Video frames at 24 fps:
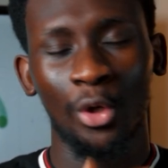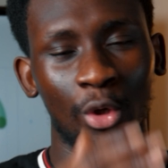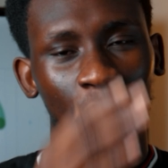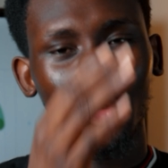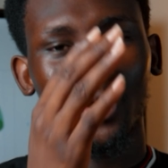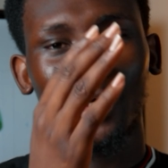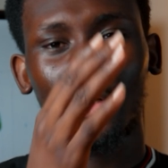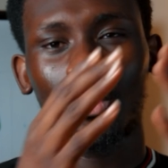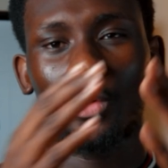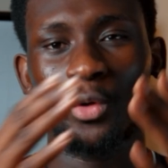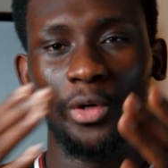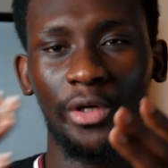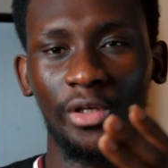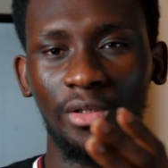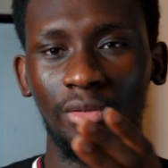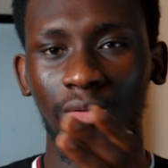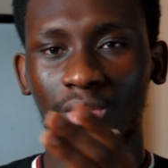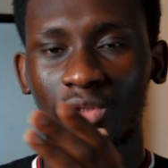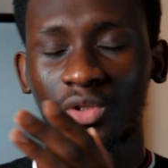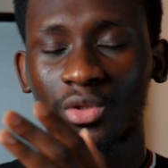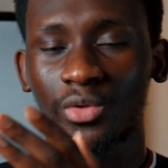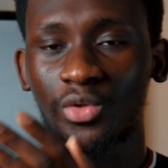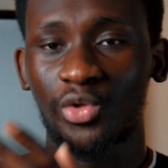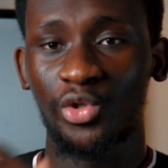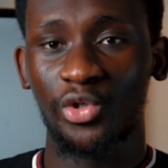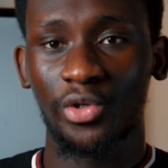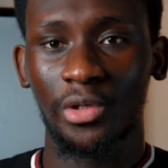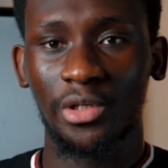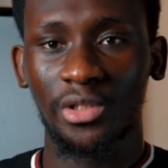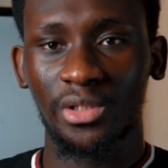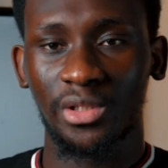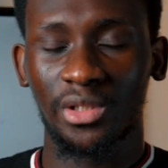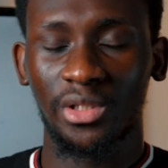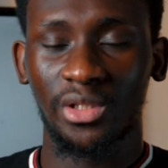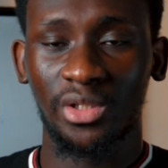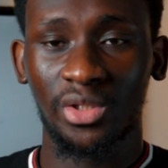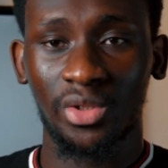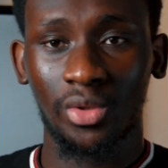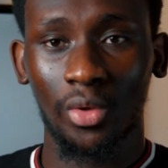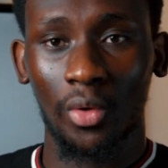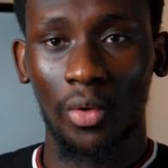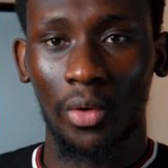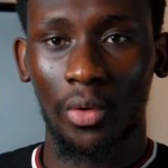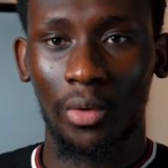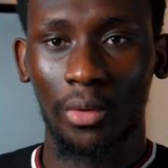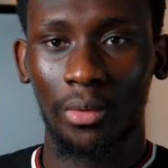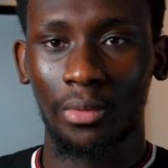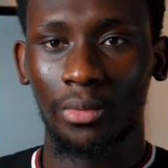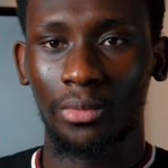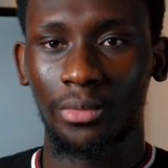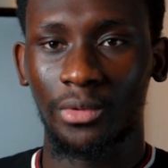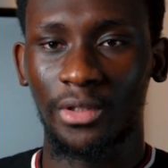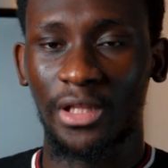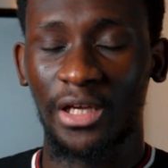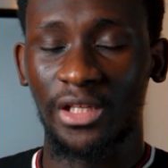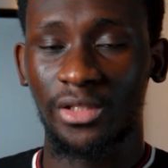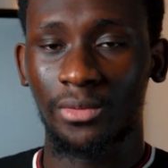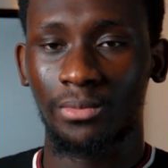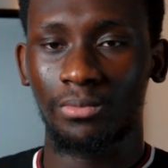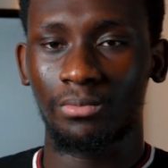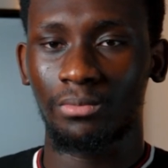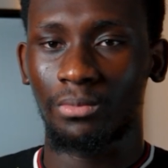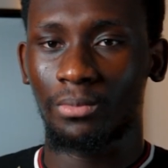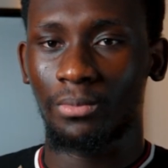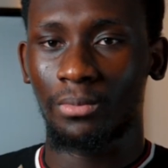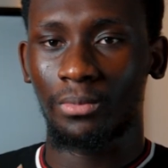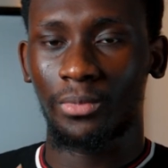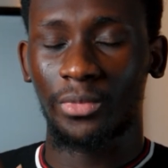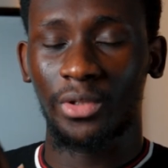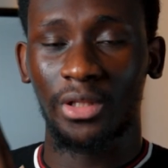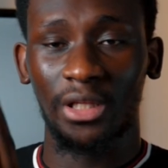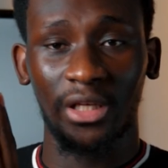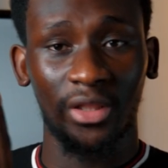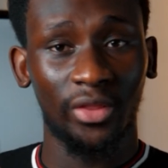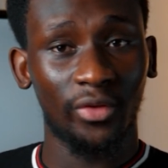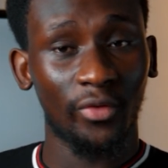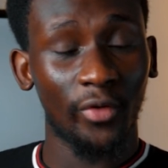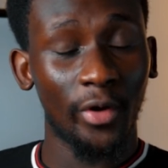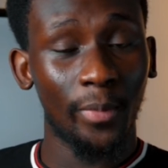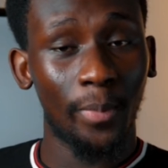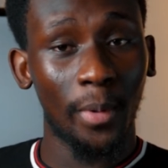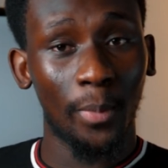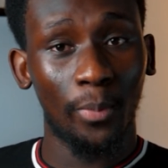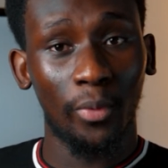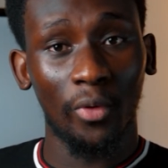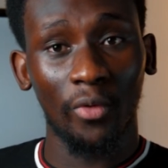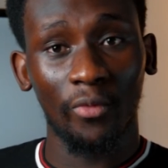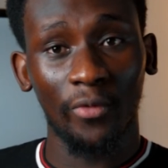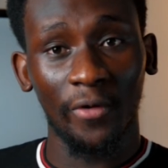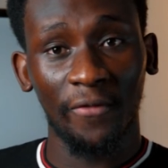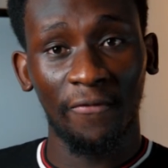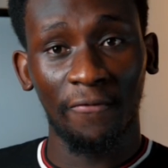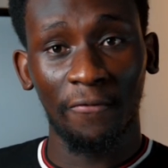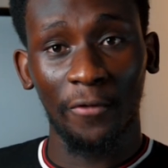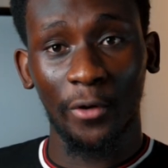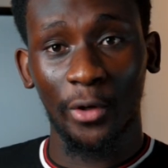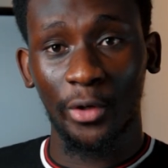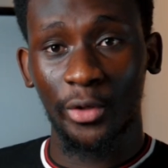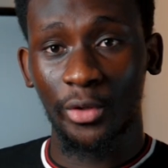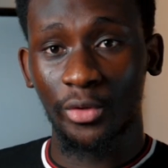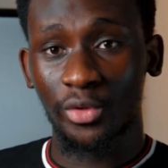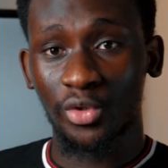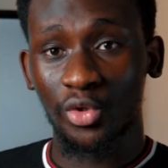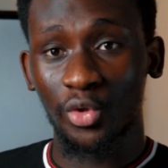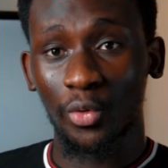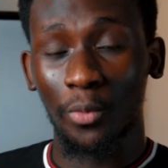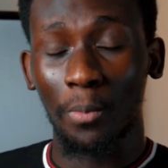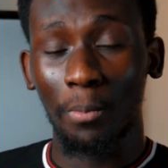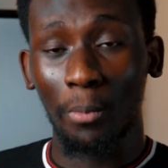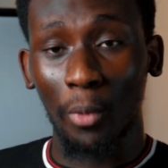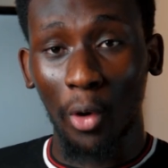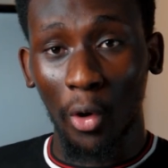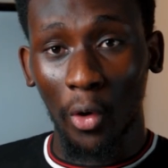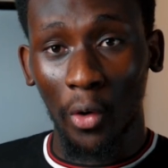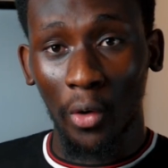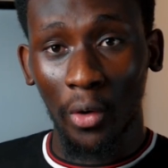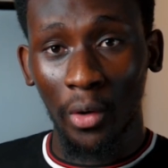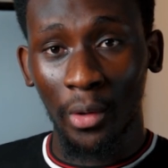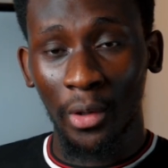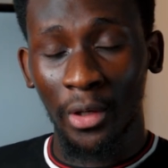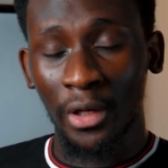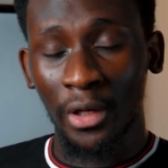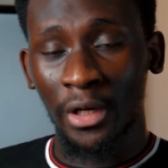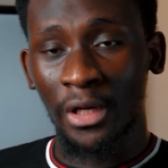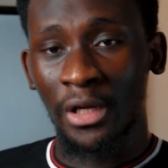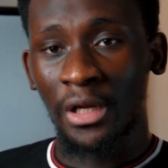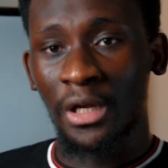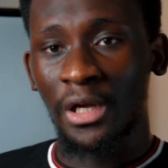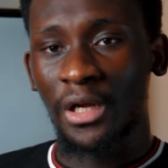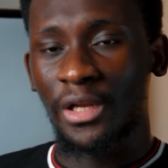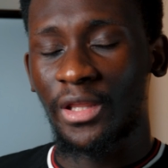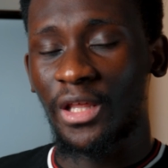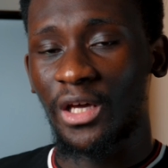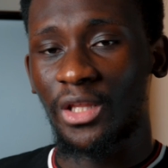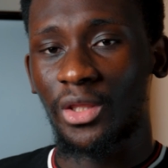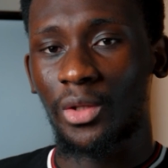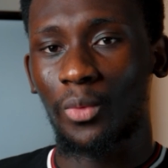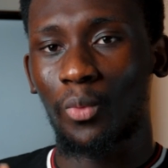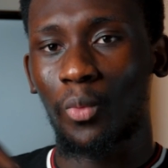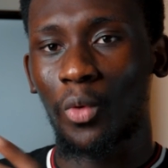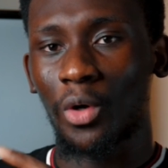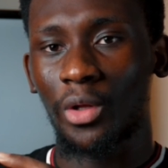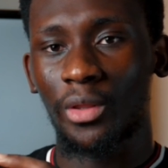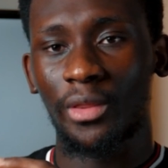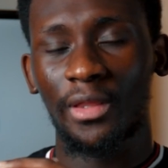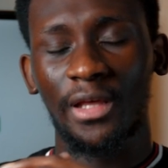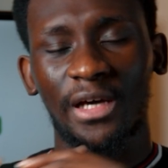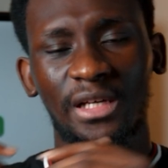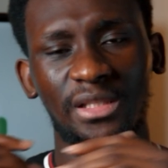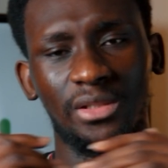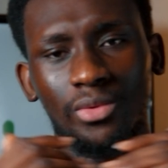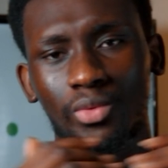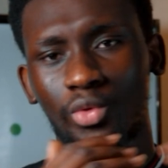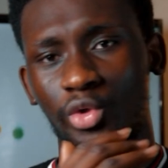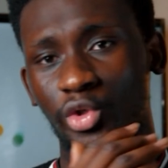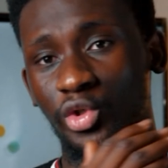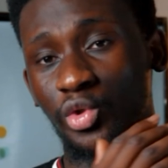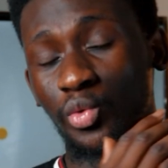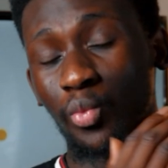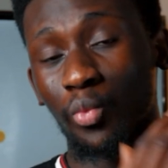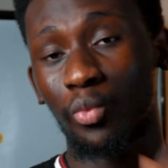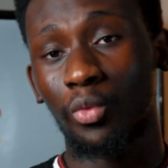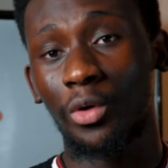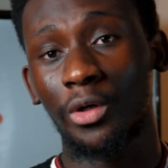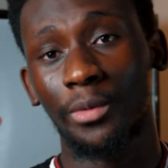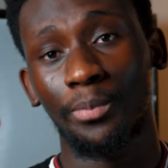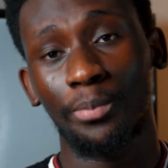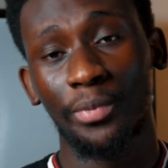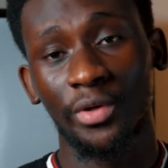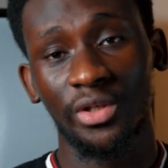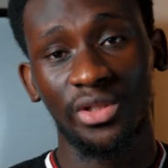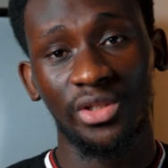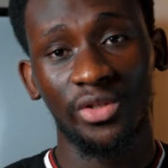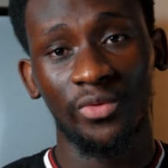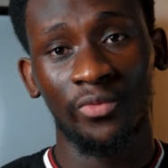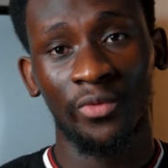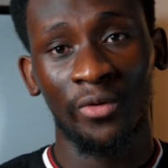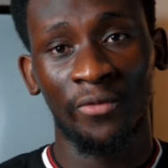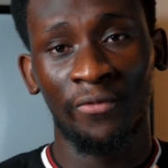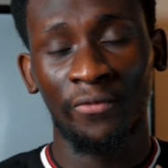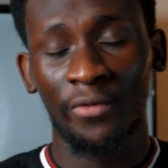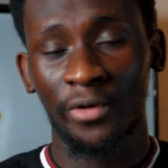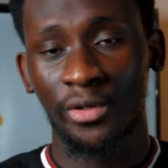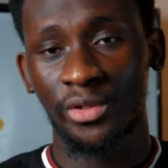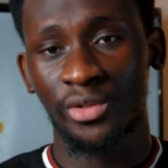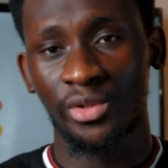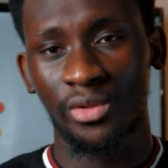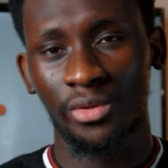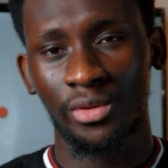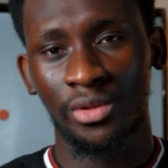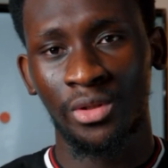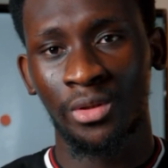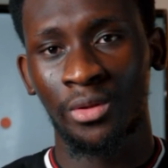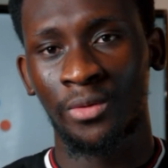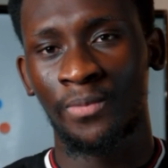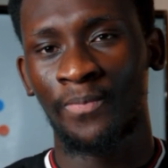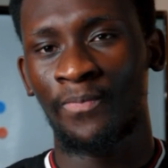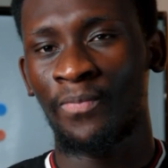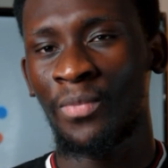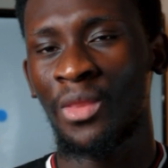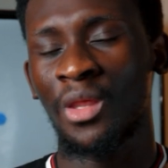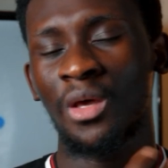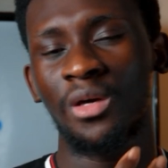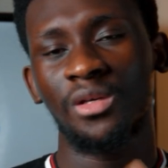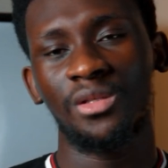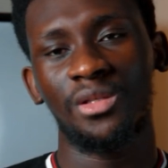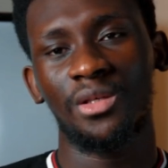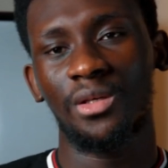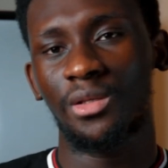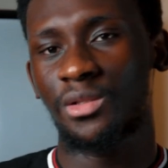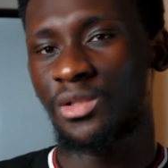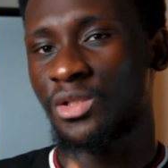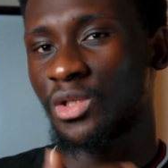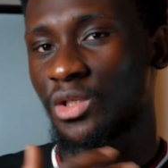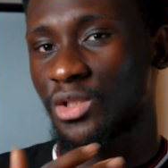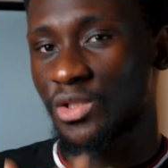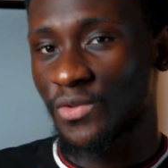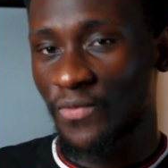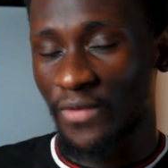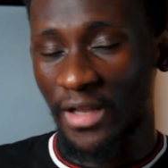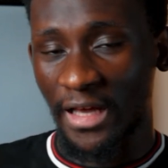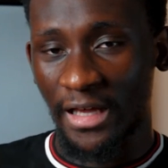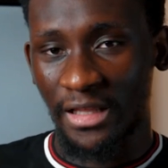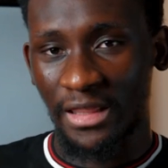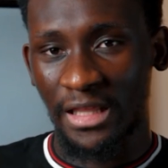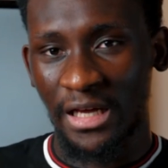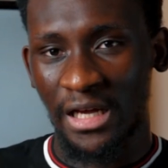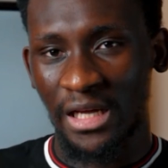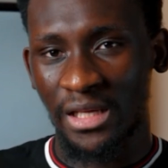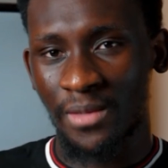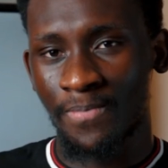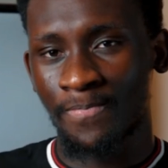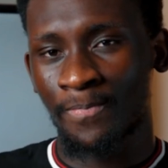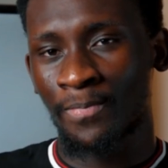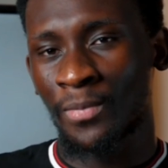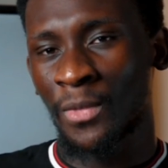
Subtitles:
You're going to trust the store that the 3 people refer you to more than the one that just one person refers you to. So it's sort of like that.